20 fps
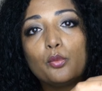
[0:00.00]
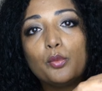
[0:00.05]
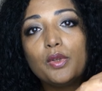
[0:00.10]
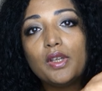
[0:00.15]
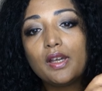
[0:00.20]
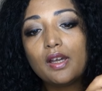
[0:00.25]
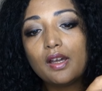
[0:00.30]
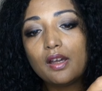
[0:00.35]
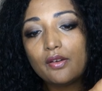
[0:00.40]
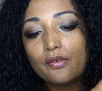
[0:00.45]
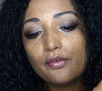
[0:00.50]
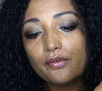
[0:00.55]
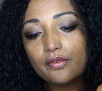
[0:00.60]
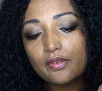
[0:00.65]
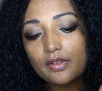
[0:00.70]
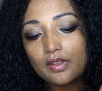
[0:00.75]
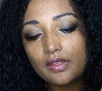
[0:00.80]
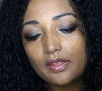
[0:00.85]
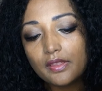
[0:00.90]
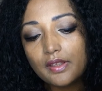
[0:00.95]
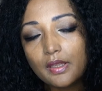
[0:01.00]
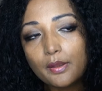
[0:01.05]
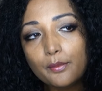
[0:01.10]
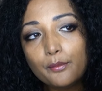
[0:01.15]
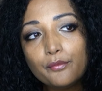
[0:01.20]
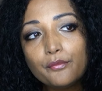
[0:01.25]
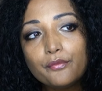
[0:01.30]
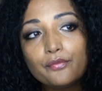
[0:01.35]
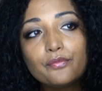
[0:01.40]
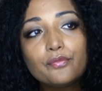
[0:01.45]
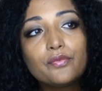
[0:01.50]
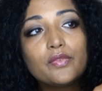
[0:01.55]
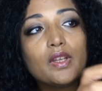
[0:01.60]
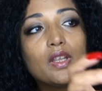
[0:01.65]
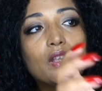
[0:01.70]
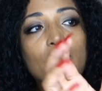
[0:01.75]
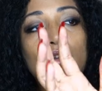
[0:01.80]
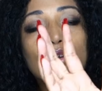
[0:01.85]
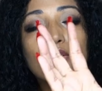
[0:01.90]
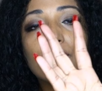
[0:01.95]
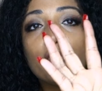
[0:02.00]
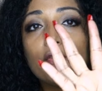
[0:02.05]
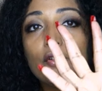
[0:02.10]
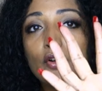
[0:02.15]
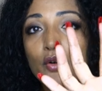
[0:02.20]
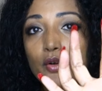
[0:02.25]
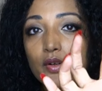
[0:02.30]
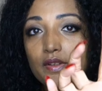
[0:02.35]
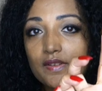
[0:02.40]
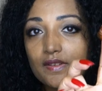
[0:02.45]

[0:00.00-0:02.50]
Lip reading: We have them for